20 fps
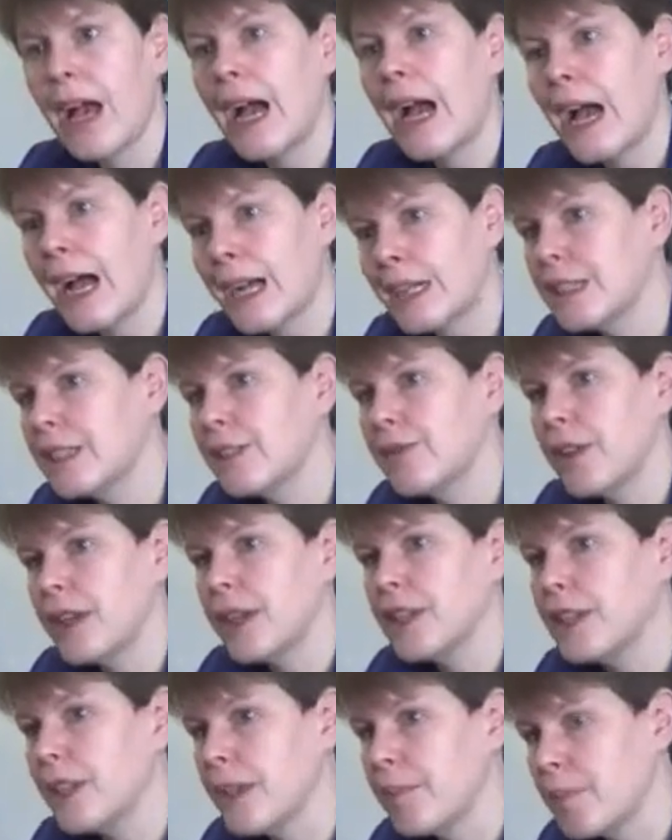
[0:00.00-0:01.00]

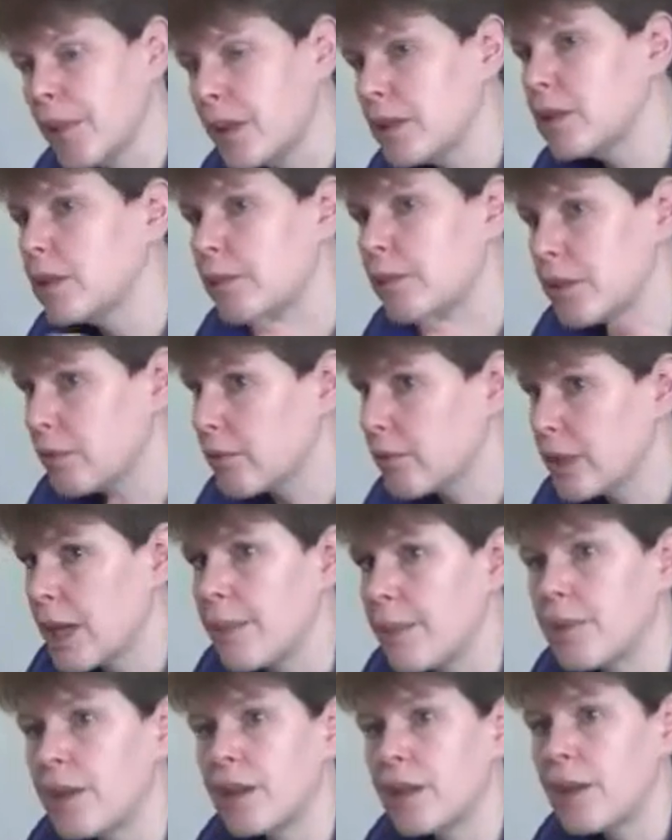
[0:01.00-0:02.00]
activating multiple
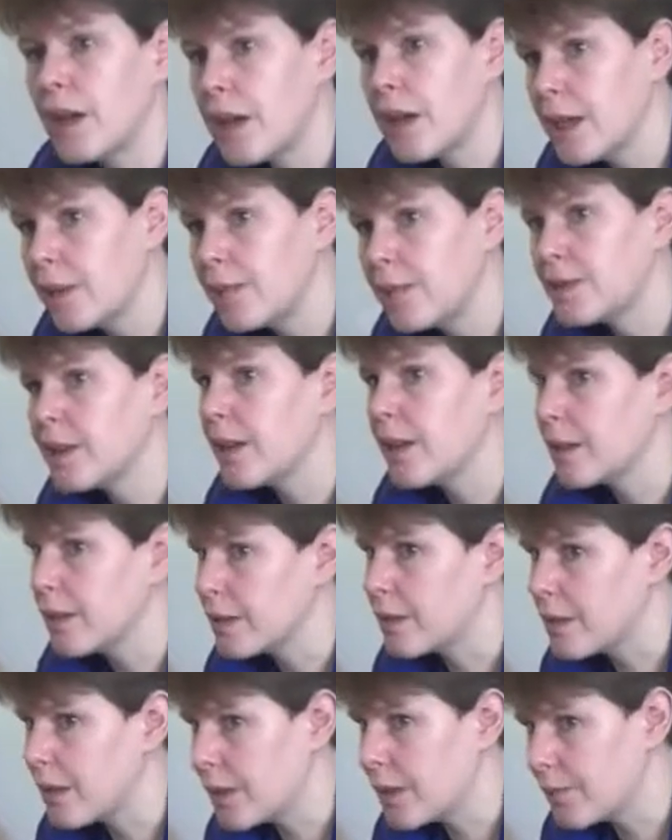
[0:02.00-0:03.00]
receptor types at the
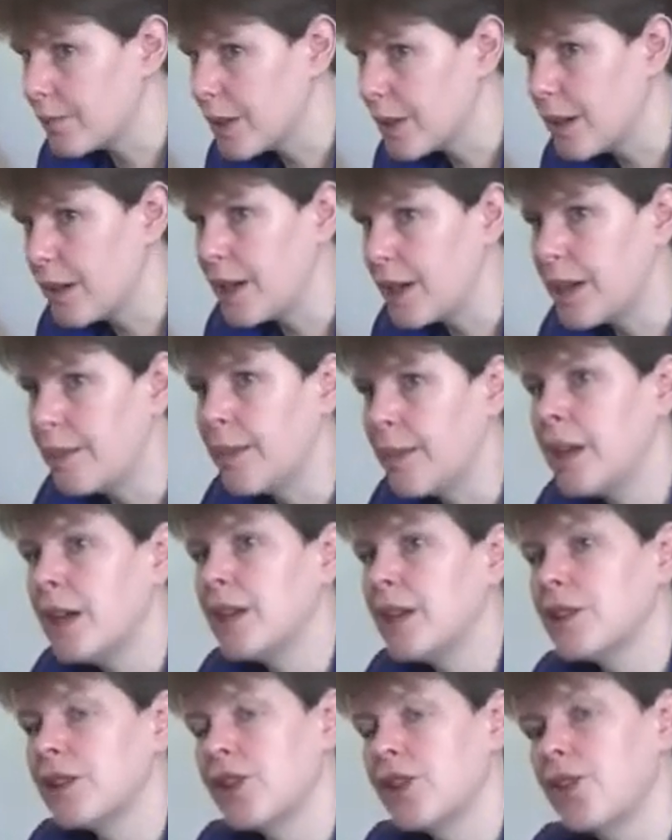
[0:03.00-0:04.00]
same time.
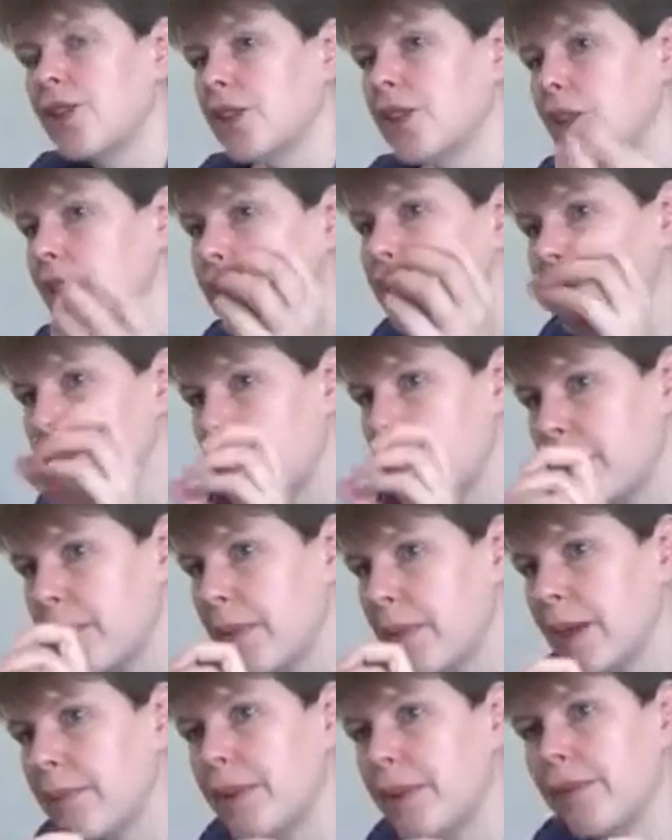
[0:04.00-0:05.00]
So the glutamate
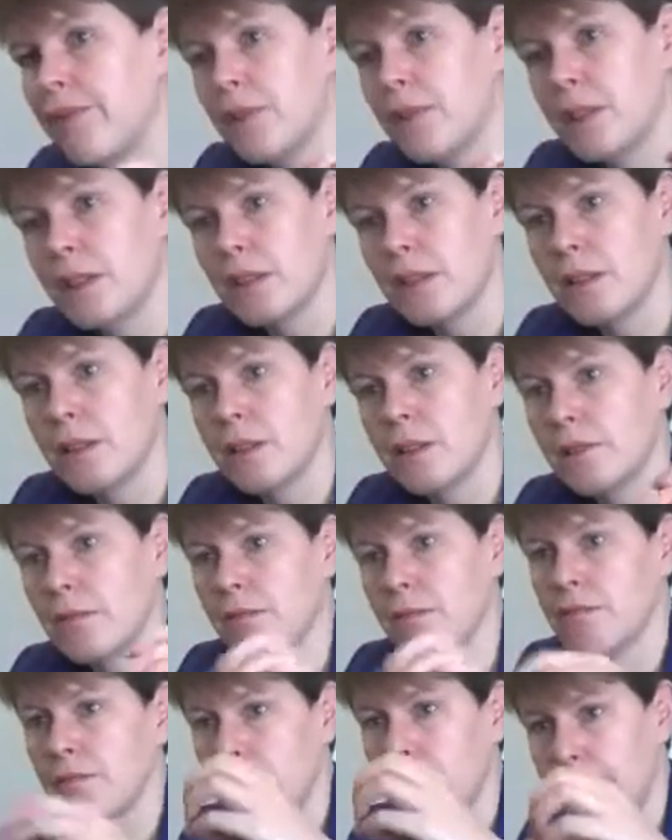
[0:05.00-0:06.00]
may be
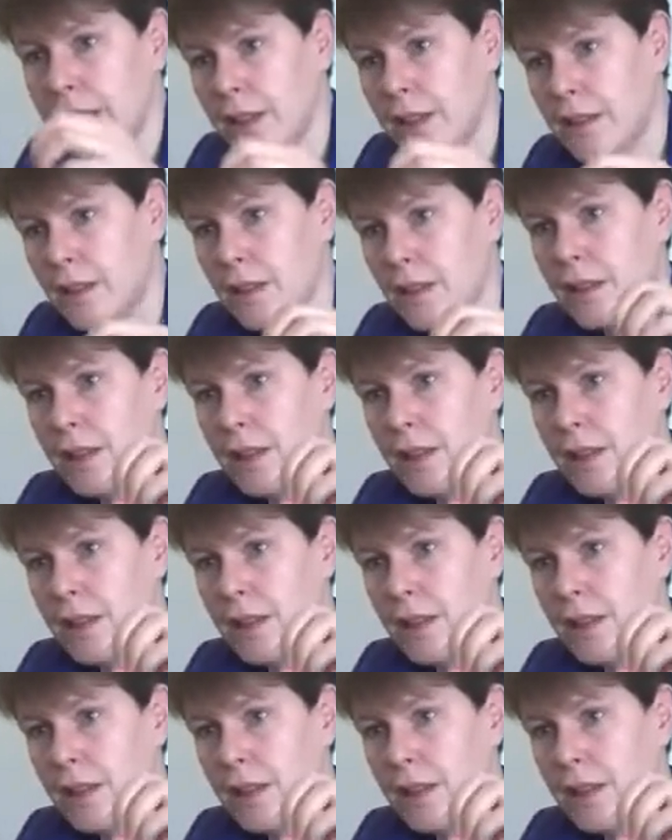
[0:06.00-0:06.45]
released